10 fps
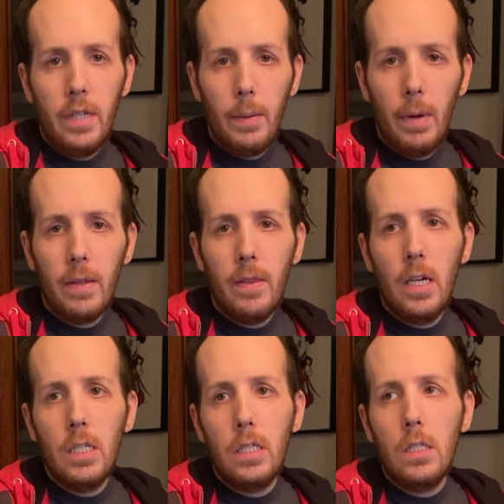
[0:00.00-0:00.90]
Same like
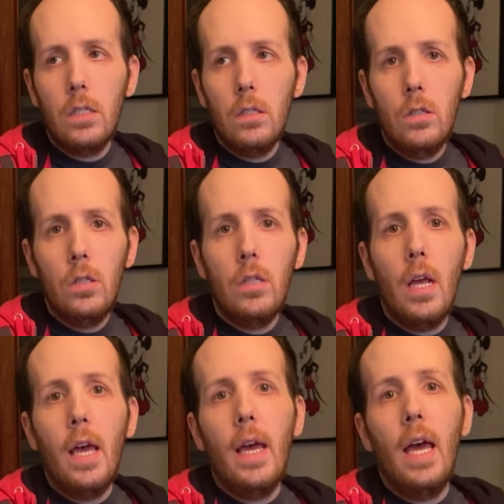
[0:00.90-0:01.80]
this.
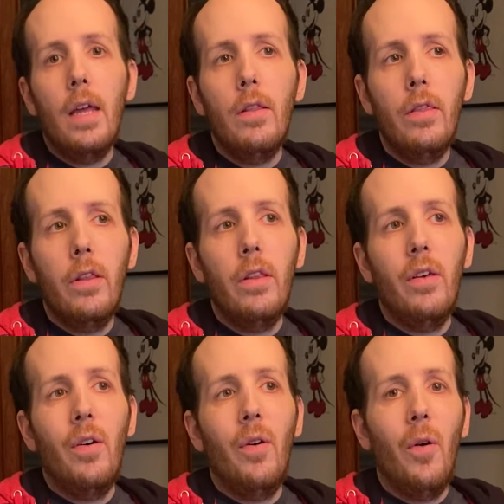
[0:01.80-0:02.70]
The
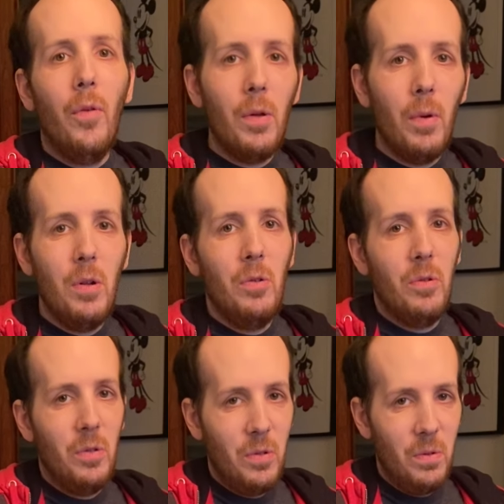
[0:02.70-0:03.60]
only one
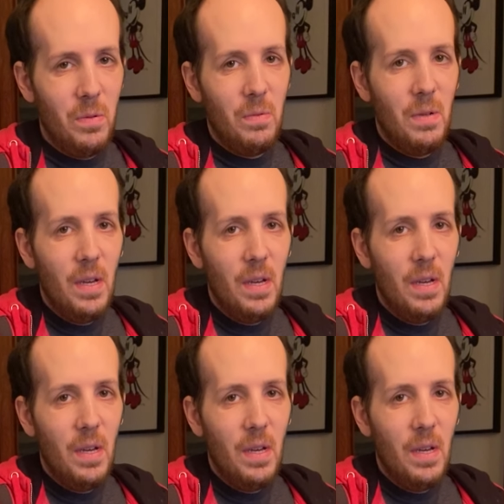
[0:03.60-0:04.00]
who's